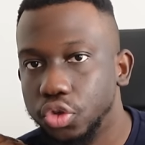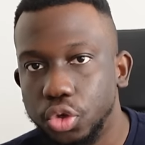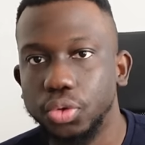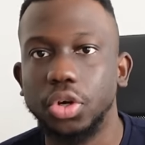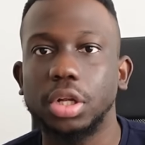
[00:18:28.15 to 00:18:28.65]

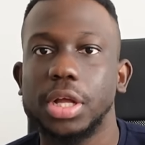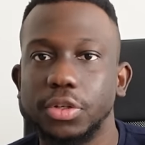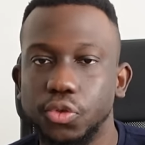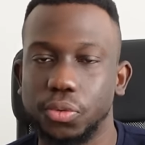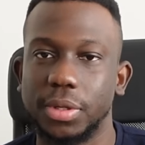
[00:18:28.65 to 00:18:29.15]
Do
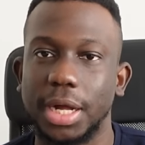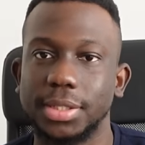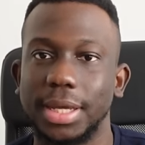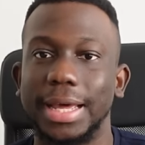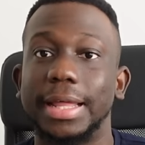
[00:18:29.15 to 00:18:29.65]
not do
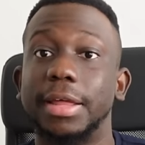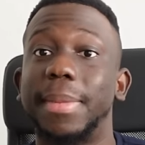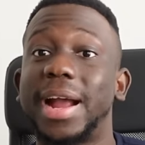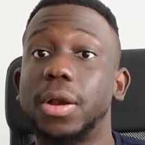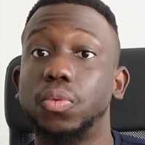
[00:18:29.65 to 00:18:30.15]
that. The
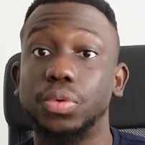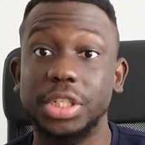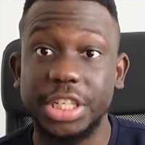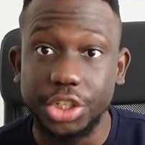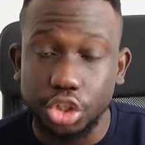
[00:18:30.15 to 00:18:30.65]
market will
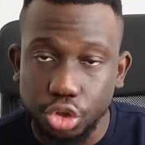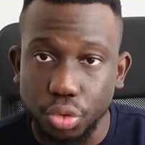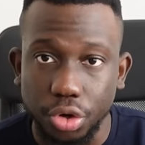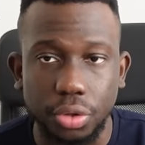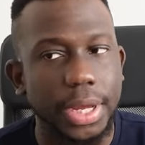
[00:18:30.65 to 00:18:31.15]

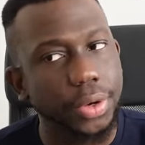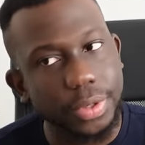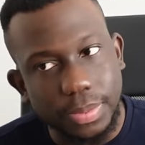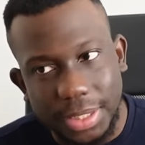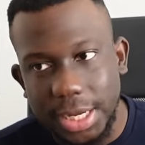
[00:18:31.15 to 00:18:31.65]
destroy you.
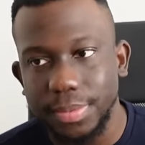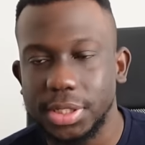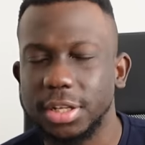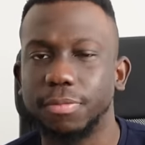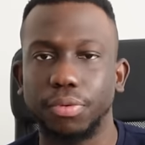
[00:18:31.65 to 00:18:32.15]
Anyways, by the time you
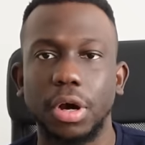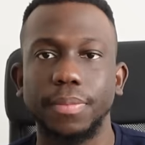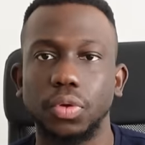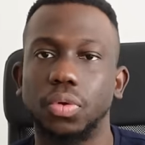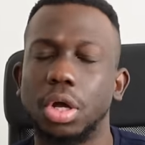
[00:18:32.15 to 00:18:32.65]
take the
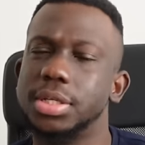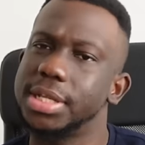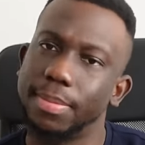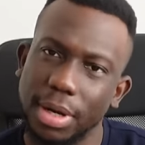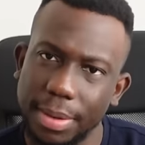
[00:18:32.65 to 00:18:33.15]
program, you will
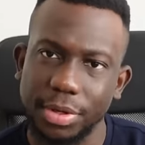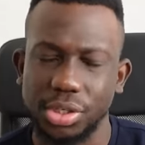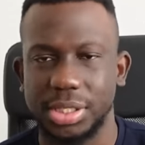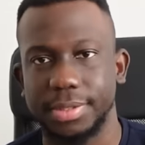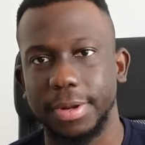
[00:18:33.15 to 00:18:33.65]
understand. But let me
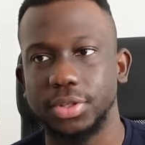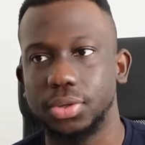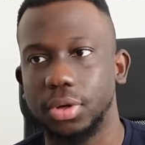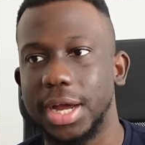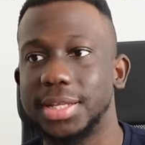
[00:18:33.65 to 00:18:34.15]
just explain to
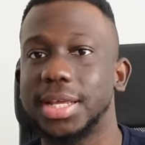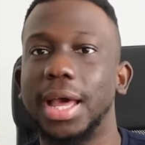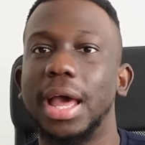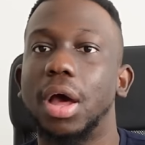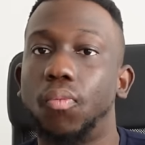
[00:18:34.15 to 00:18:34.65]
you guys.
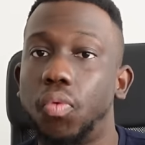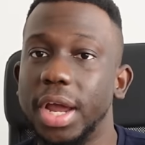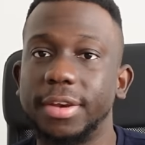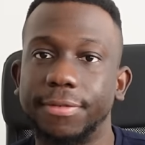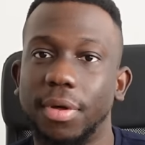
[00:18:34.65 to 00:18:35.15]

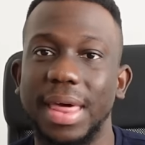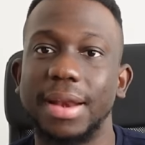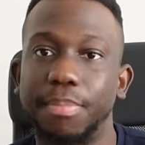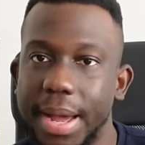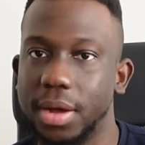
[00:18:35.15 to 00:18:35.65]
Wait for
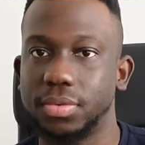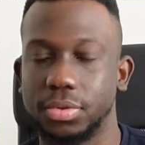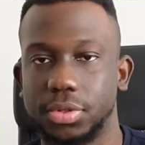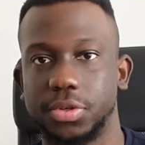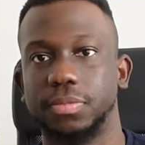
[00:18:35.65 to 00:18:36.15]
that
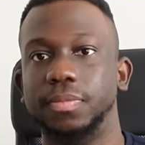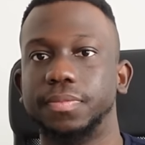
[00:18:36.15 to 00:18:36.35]
bounce.